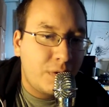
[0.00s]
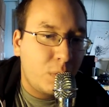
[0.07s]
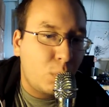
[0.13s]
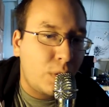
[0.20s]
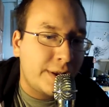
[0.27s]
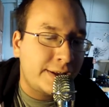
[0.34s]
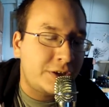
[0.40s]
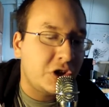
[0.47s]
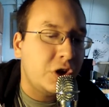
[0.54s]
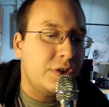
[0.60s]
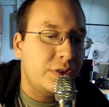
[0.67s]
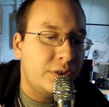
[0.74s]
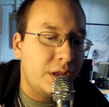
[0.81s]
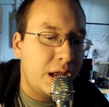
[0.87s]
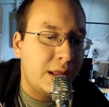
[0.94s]
which
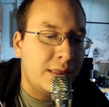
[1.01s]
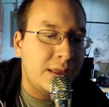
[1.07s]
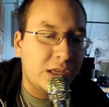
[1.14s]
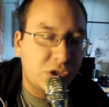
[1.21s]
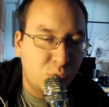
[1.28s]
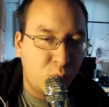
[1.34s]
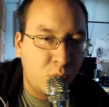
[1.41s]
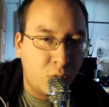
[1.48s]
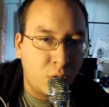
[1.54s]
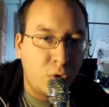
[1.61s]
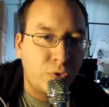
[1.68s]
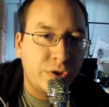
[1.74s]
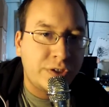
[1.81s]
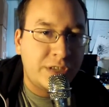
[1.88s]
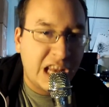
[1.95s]
in this
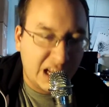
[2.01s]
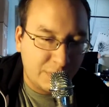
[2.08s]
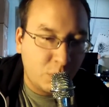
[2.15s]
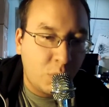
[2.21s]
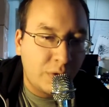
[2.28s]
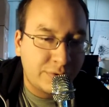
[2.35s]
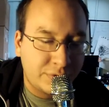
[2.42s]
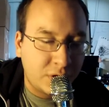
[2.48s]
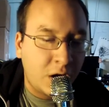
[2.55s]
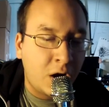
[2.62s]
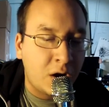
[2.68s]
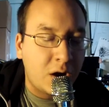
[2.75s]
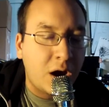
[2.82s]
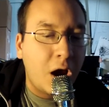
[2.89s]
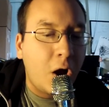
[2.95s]
world, the xenomorphs
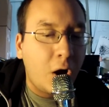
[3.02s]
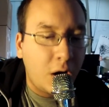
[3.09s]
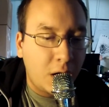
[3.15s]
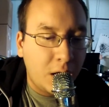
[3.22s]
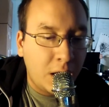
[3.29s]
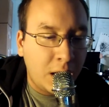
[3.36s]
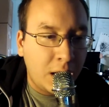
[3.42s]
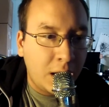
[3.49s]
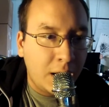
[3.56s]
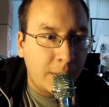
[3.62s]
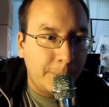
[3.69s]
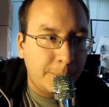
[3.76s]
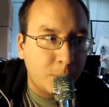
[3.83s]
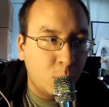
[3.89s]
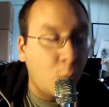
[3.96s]
are
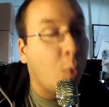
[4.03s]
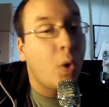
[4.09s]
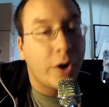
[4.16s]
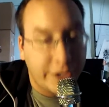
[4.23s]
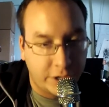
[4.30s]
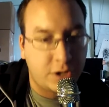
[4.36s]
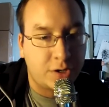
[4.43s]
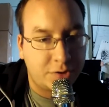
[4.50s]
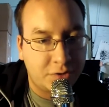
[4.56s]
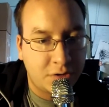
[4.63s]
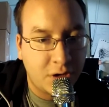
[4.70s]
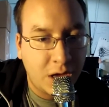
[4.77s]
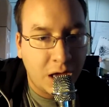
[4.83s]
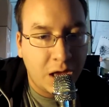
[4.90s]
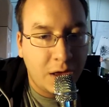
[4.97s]
uh,
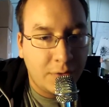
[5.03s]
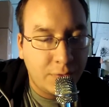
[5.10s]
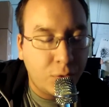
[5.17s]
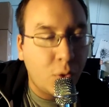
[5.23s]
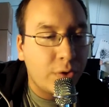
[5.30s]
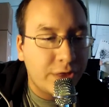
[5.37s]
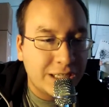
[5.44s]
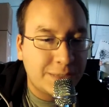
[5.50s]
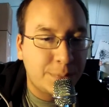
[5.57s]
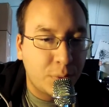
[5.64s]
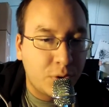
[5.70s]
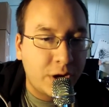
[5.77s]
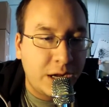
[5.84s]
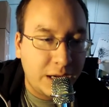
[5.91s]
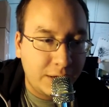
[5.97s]
warriors for this
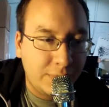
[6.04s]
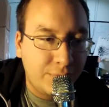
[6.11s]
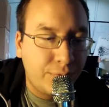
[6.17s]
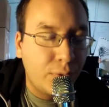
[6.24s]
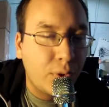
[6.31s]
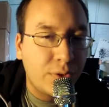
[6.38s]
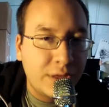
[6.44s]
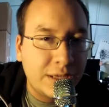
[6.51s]
breed, for